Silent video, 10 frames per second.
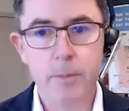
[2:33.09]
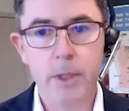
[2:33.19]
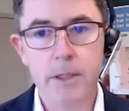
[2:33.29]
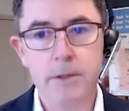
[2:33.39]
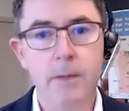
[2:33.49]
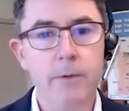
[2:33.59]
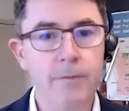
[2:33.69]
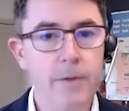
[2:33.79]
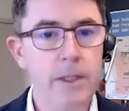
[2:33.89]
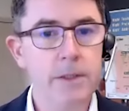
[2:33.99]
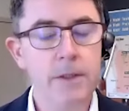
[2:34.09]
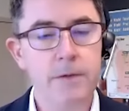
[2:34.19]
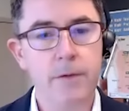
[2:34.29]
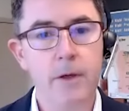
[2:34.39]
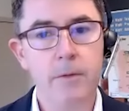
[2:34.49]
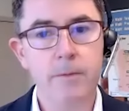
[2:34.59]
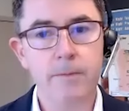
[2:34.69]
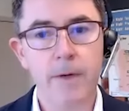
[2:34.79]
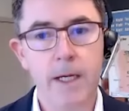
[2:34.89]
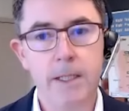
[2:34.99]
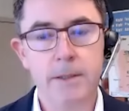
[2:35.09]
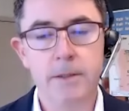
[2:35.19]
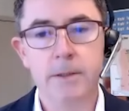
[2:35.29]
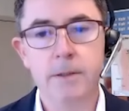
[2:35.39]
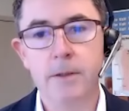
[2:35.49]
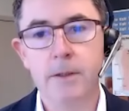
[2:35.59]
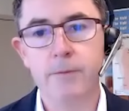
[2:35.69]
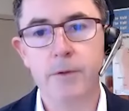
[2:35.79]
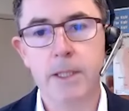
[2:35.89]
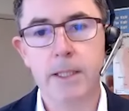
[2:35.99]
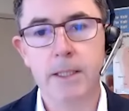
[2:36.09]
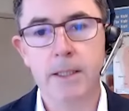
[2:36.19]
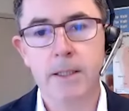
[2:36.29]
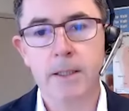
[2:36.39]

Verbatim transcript: by the time we finish this third phase of drilling,